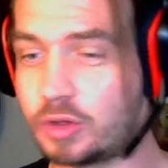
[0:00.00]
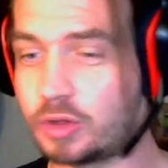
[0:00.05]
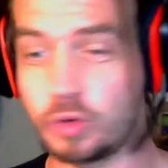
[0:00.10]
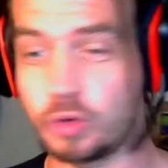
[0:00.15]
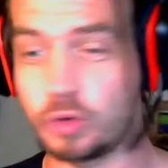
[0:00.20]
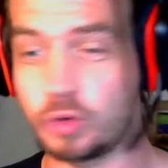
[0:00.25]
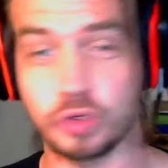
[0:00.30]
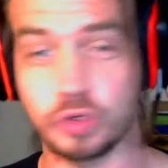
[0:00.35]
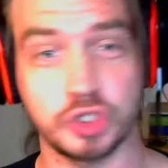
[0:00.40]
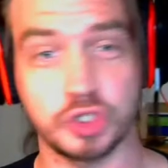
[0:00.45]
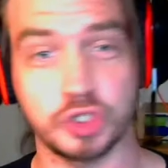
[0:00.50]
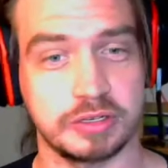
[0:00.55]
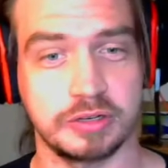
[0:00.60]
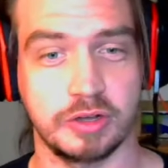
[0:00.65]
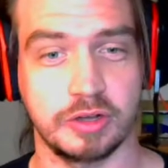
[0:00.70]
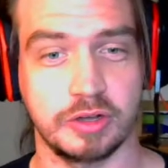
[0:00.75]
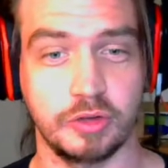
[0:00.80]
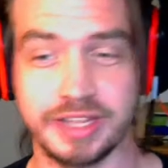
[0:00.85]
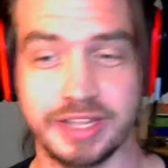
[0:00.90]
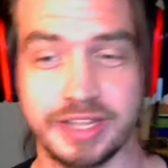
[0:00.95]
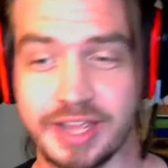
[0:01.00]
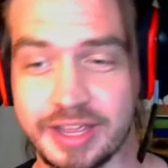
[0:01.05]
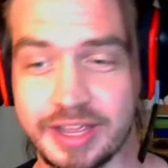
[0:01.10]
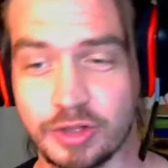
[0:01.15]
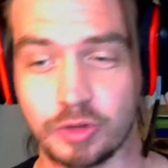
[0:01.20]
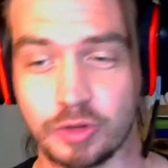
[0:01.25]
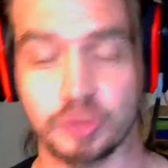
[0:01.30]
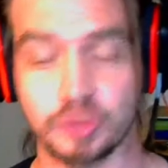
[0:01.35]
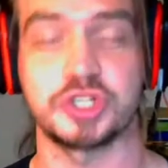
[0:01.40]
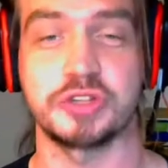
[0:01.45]
whole only guy in the
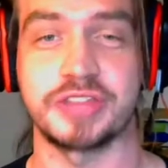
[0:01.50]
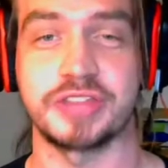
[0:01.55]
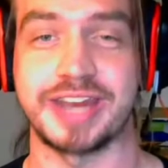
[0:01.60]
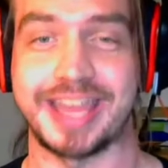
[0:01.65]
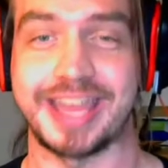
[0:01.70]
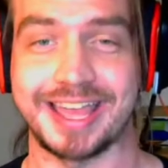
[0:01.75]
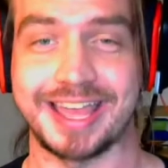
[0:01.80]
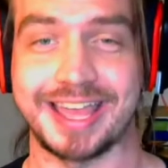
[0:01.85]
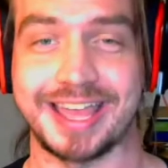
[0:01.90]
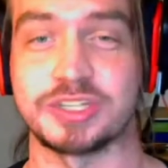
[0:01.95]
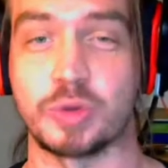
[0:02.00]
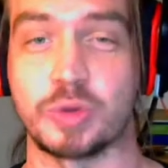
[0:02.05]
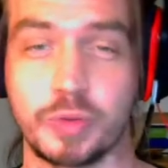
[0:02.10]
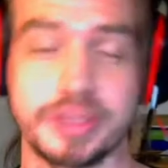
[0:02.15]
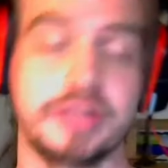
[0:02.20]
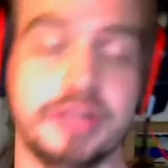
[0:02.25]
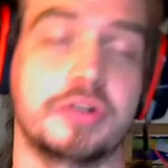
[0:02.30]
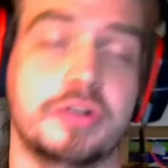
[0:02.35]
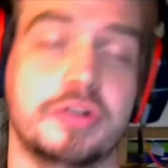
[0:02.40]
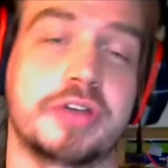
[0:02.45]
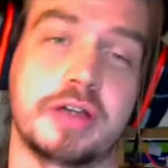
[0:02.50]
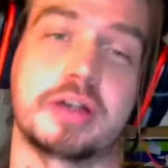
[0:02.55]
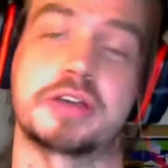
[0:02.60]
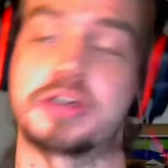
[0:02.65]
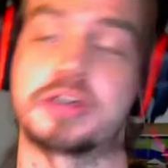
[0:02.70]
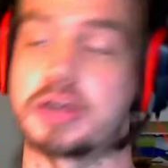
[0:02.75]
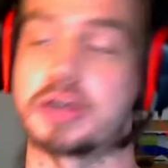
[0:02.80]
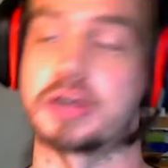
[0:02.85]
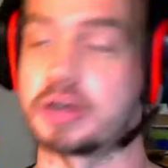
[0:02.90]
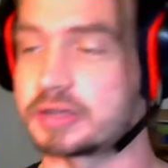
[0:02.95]
whole show that has a real character
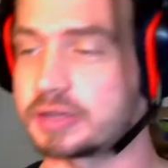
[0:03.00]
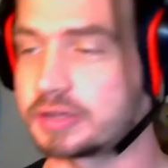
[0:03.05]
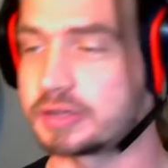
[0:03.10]
arc.